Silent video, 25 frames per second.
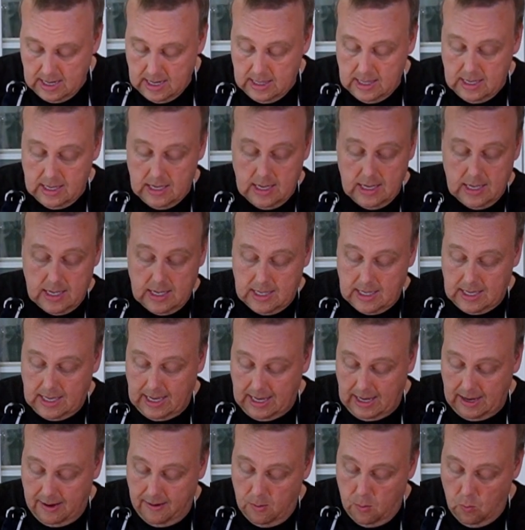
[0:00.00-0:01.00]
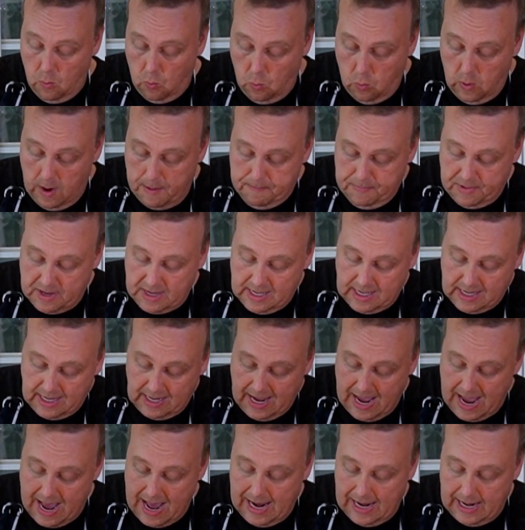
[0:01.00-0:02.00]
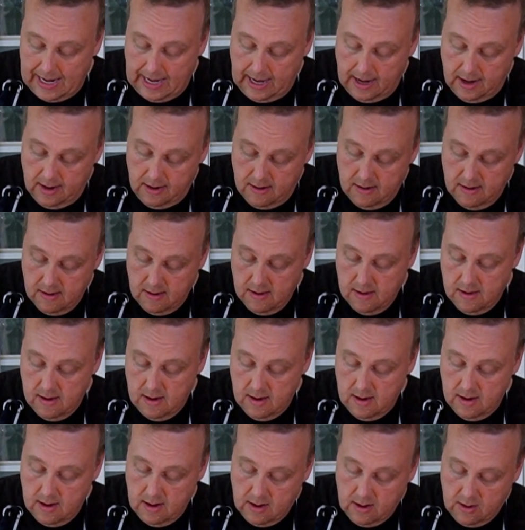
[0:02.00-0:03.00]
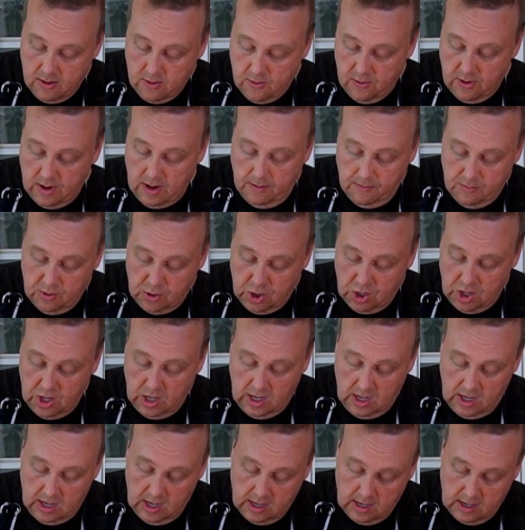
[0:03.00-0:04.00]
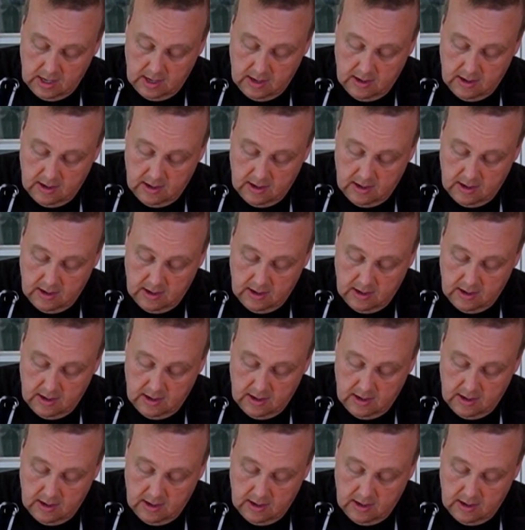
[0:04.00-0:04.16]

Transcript: this is whipped scallion cream cheese.